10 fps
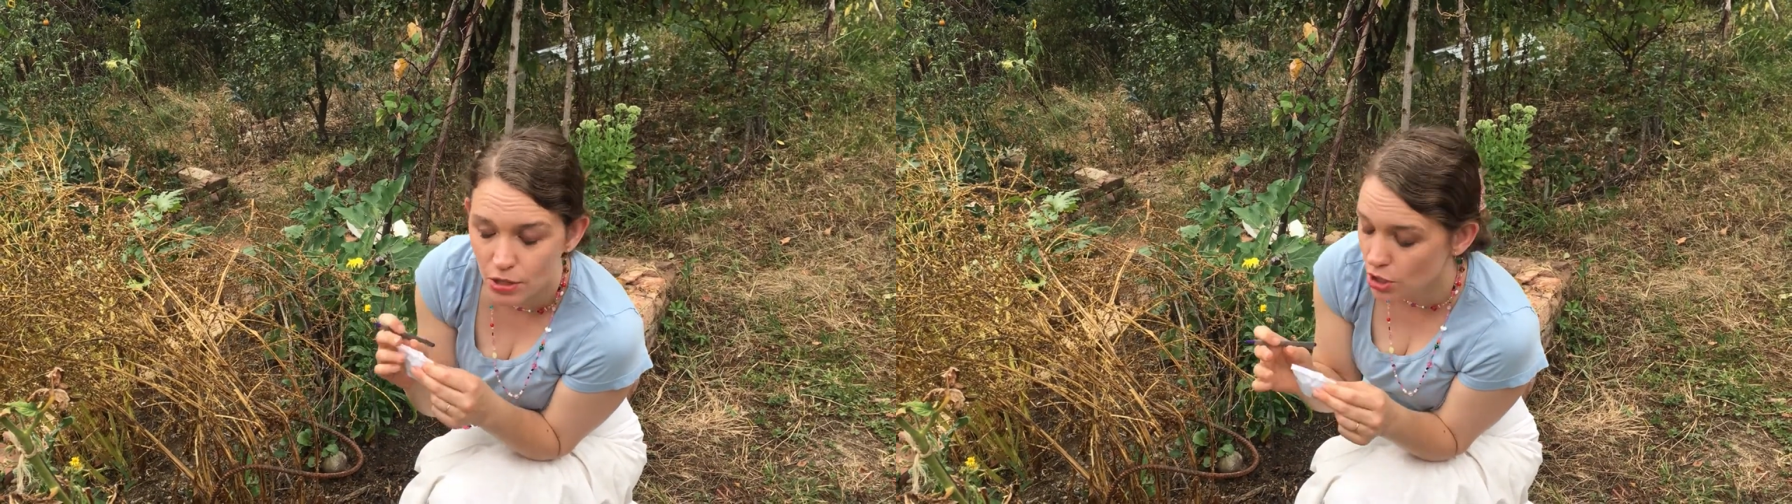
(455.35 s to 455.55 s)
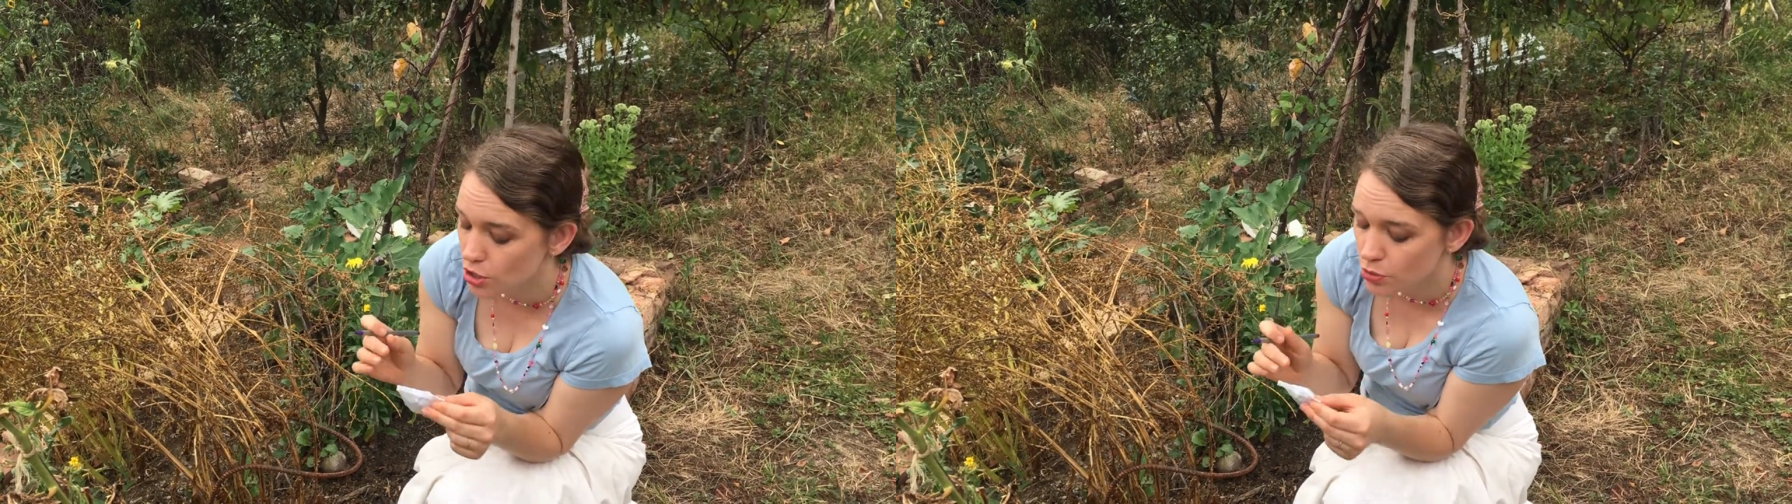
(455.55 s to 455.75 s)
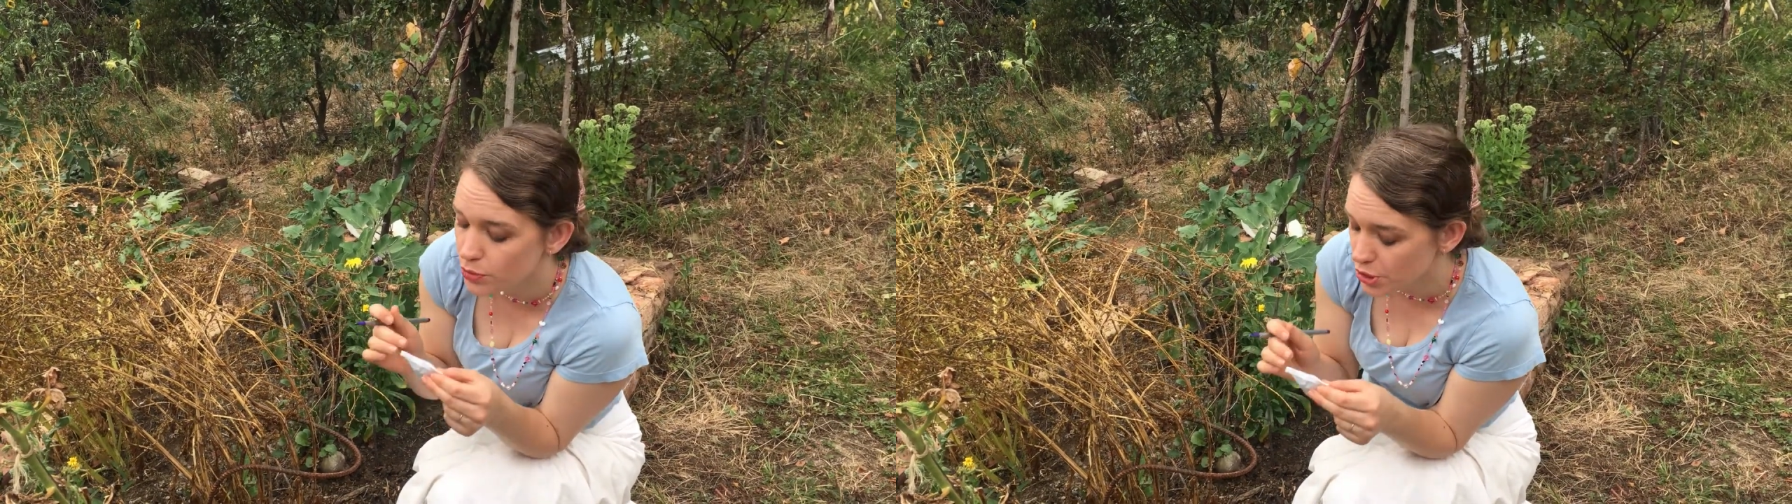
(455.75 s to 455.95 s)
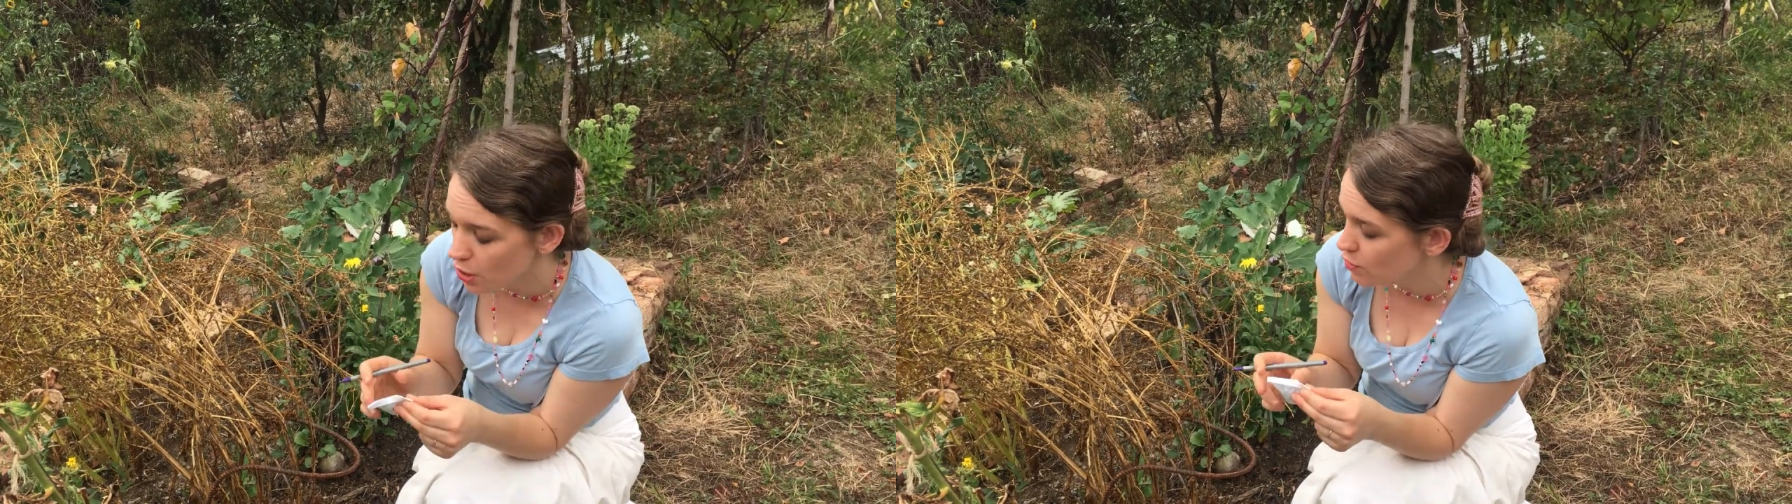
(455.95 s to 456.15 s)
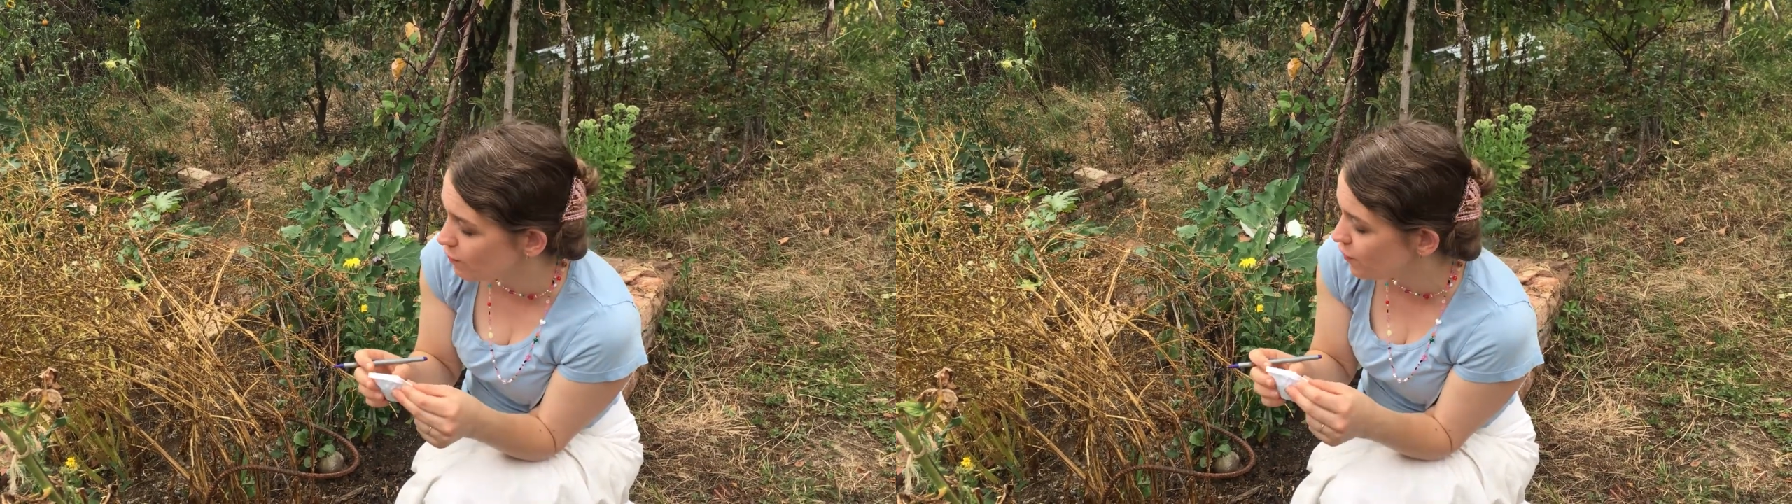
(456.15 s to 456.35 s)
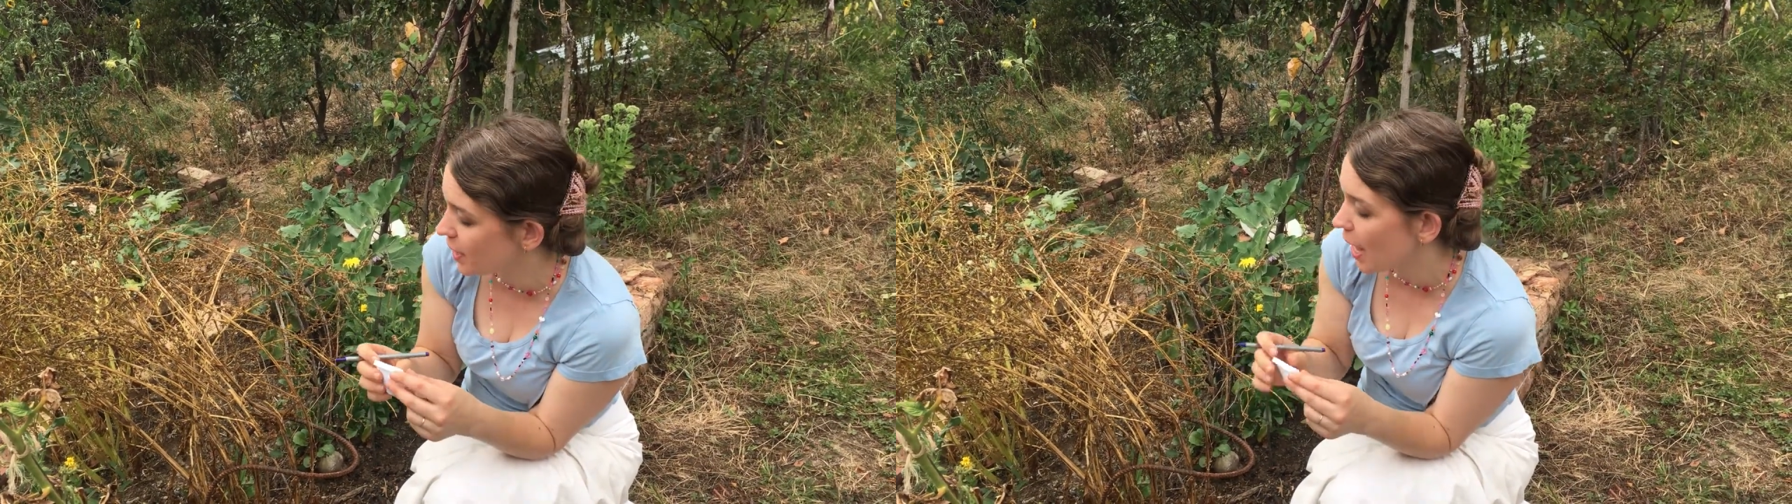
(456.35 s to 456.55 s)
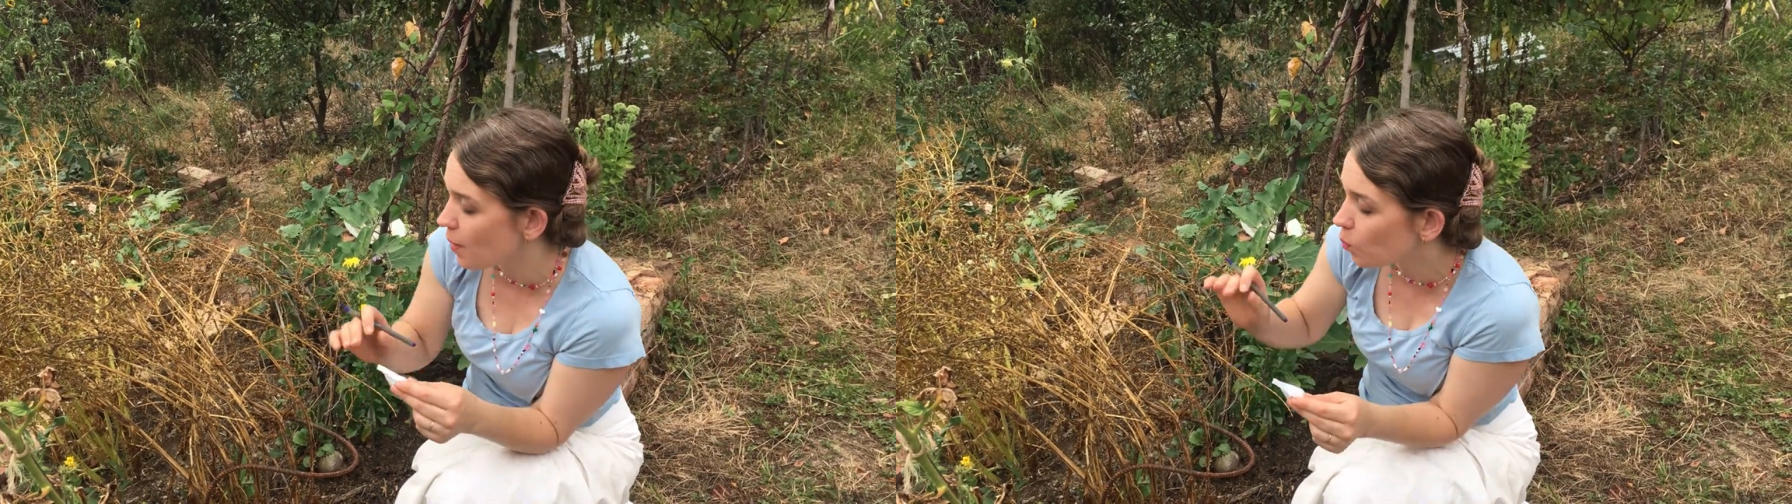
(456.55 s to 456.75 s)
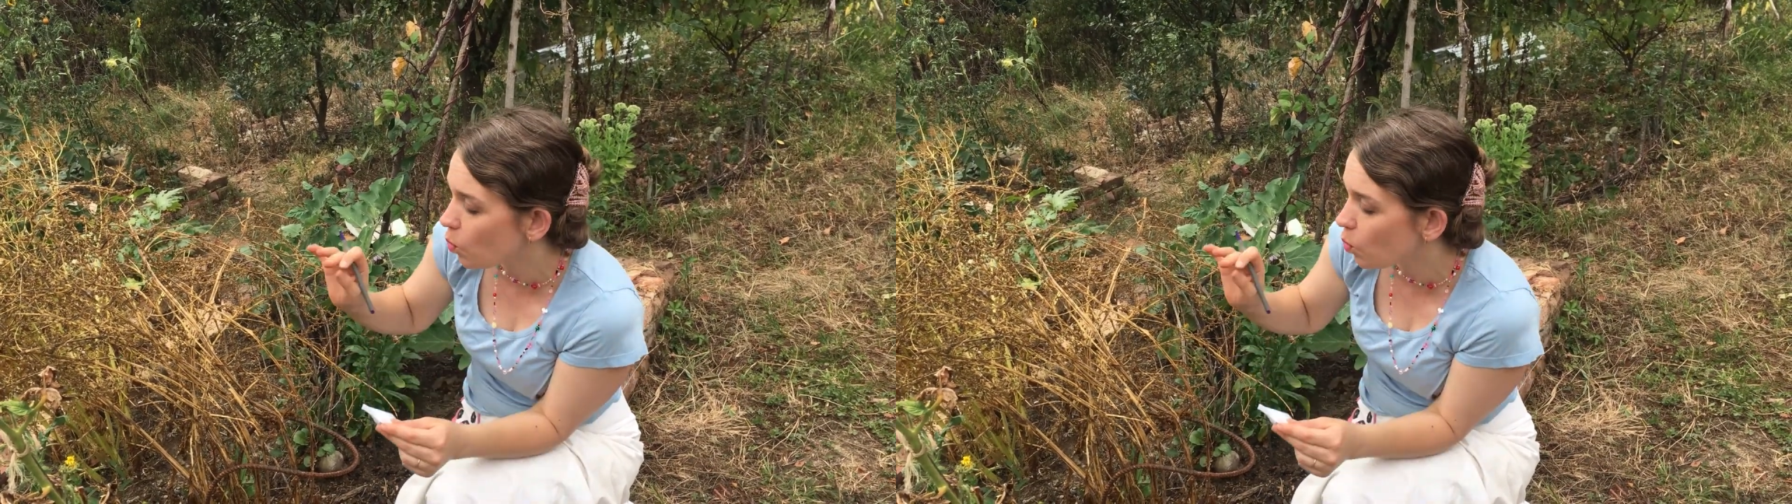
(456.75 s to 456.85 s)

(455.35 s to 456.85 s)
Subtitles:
so you don't forget